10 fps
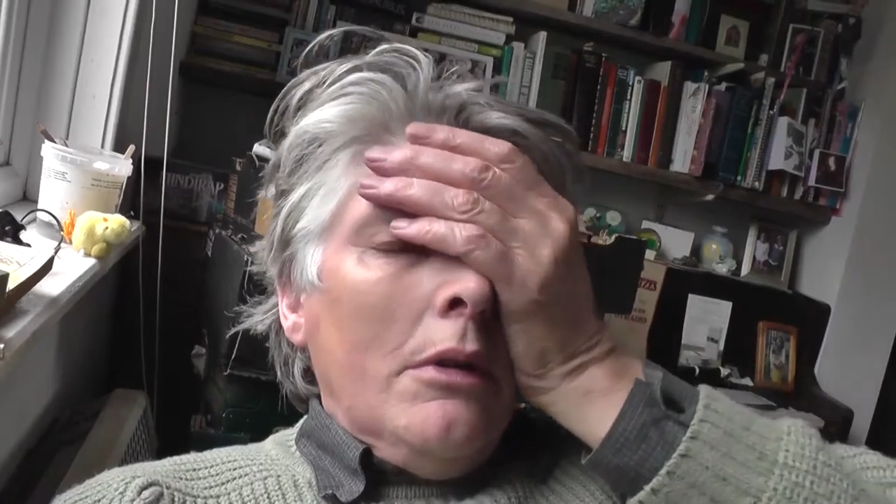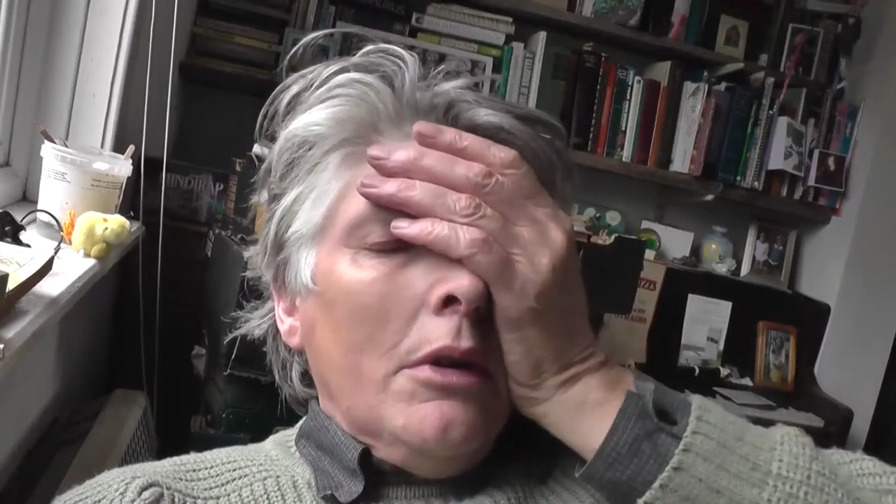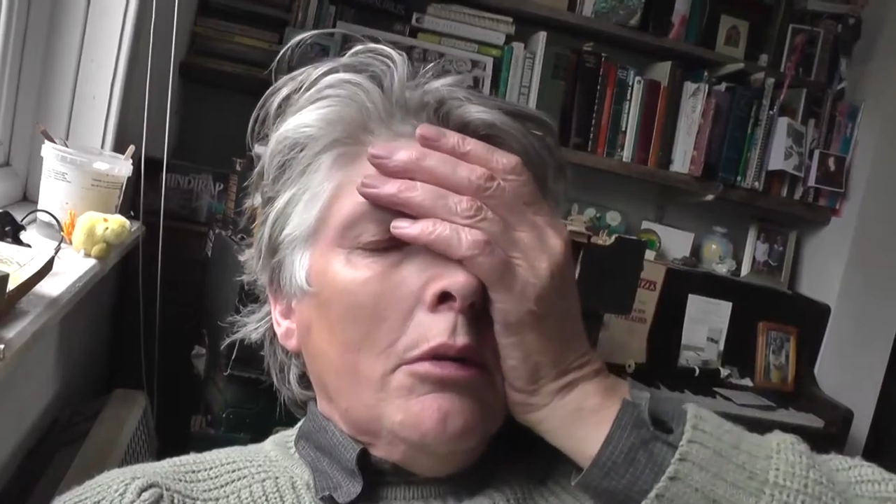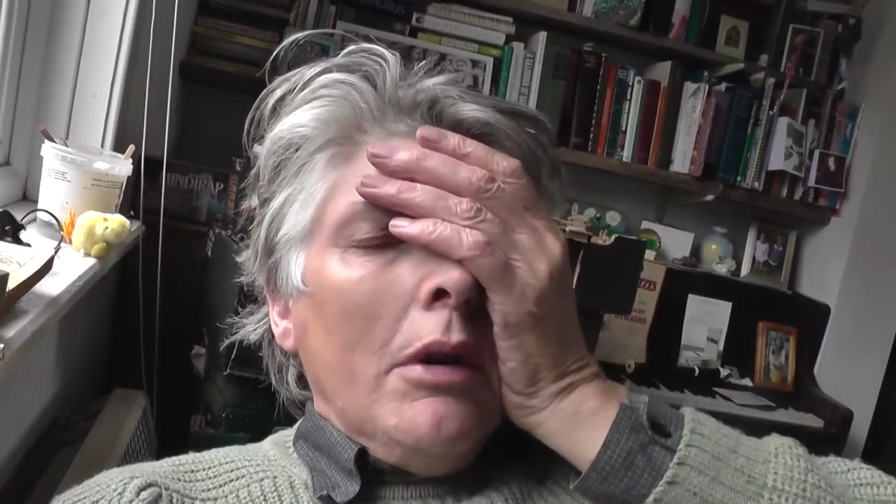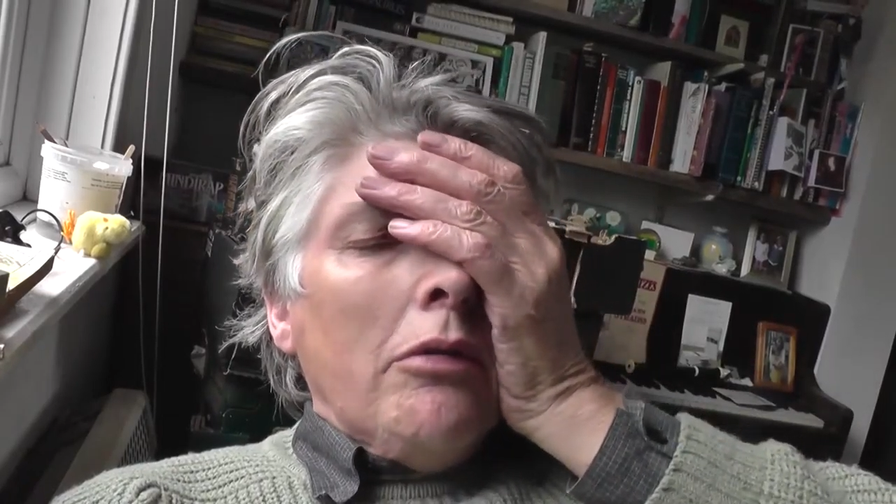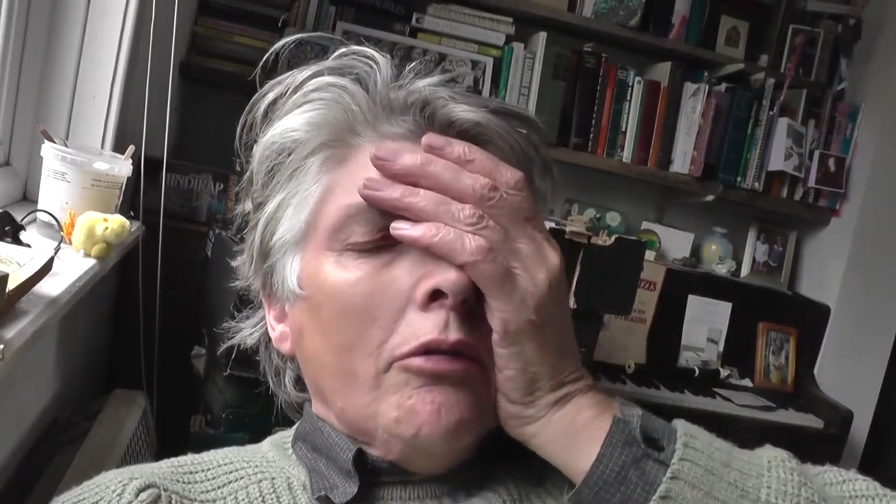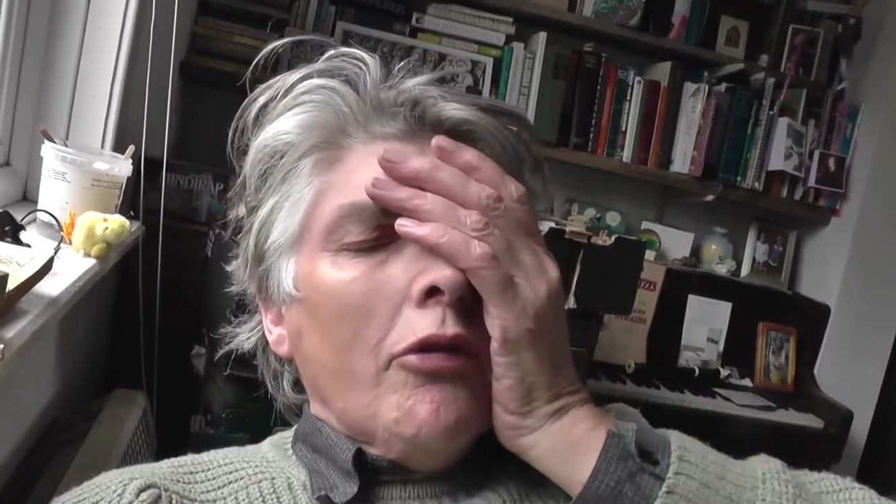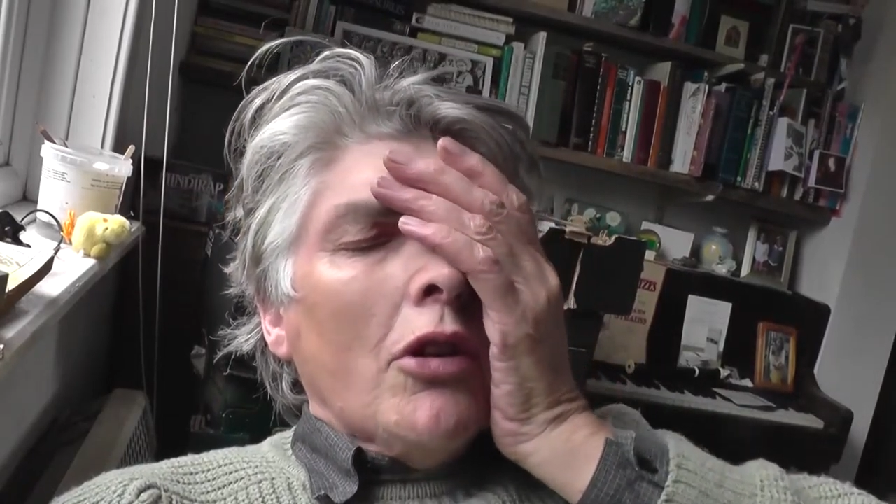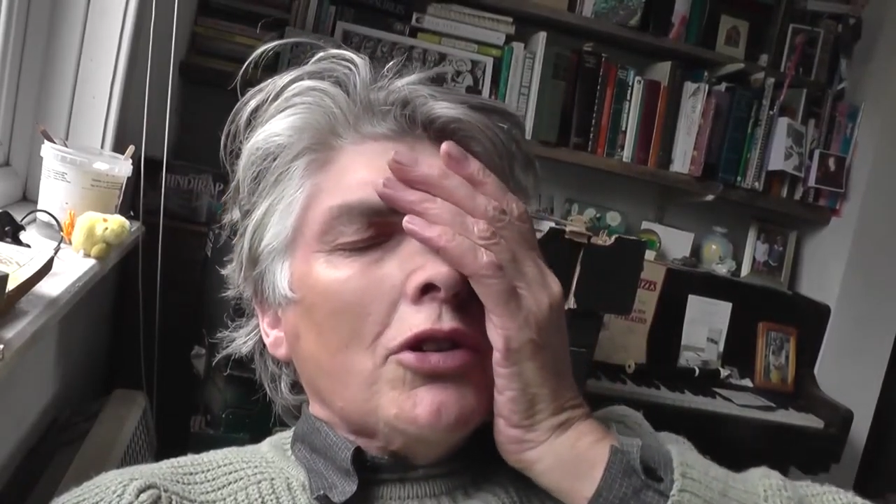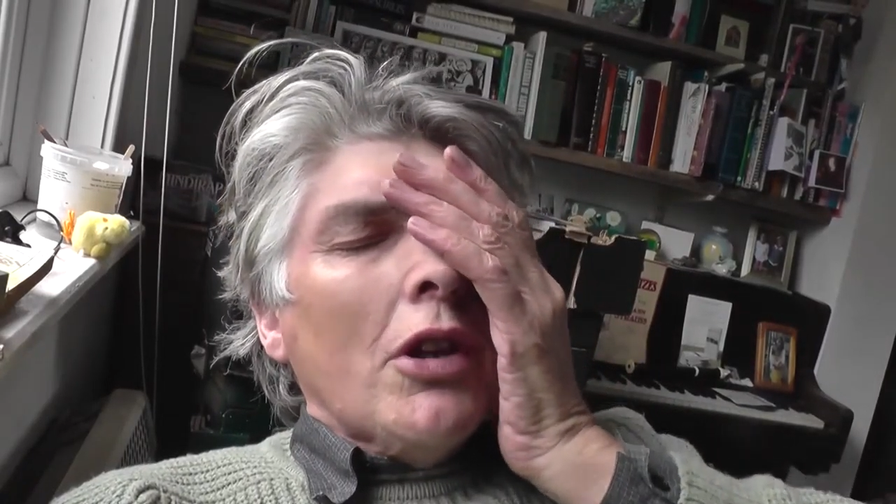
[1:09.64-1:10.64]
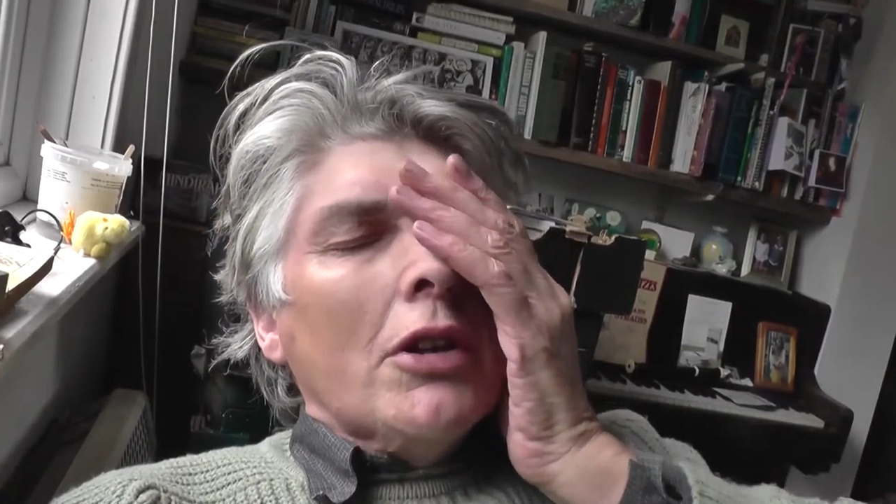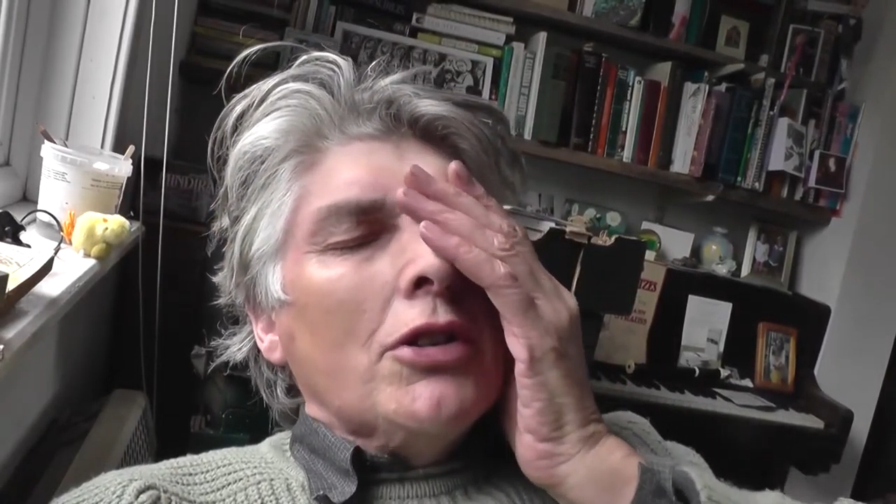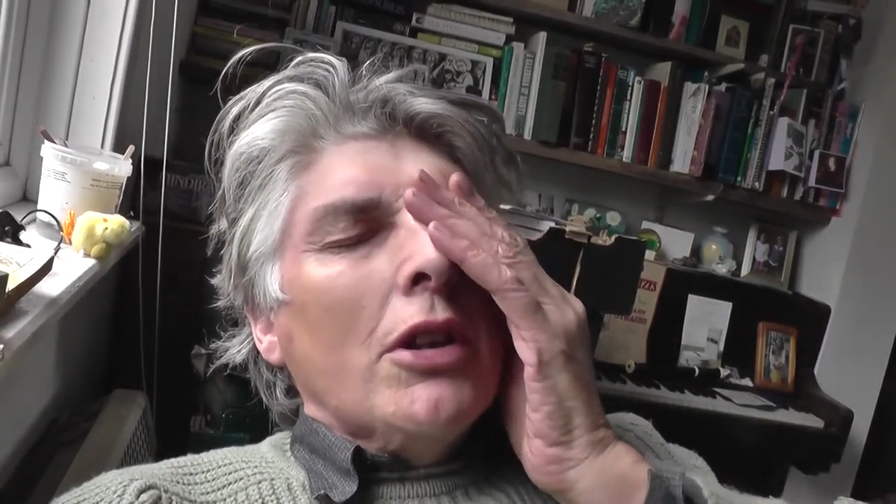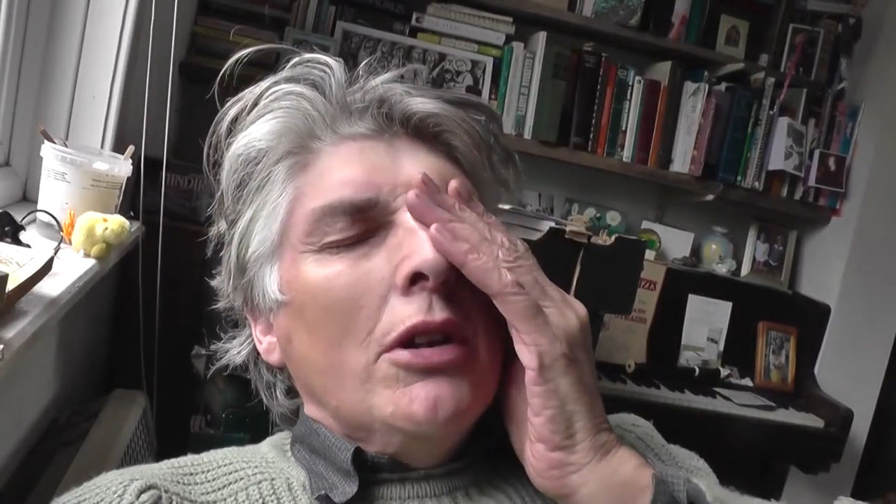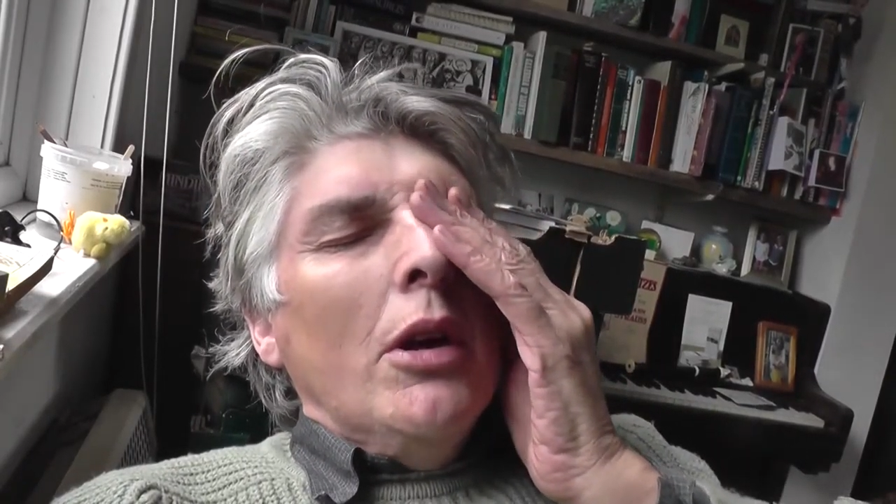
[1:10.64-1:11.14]
The Reverend Fosdyke
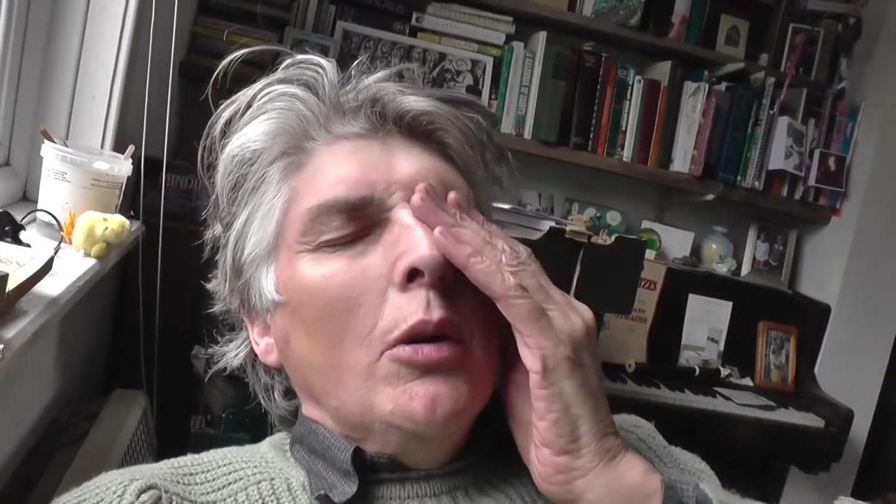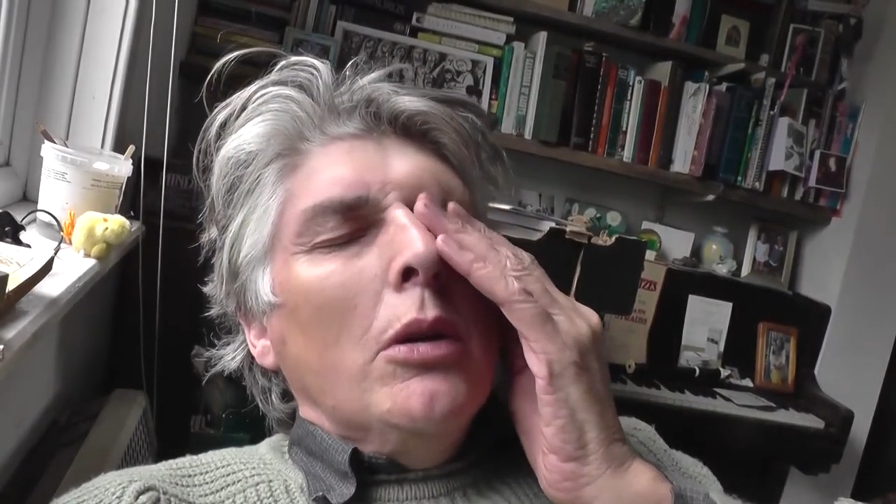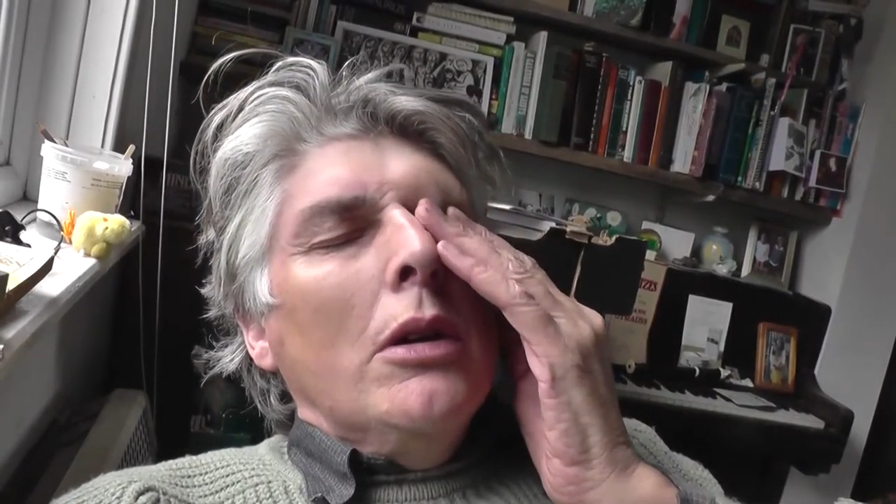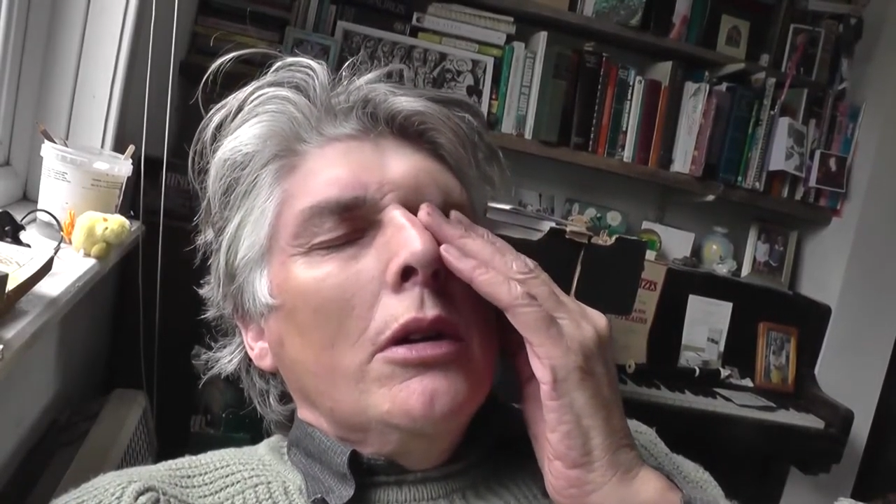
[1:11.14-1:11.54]
said no.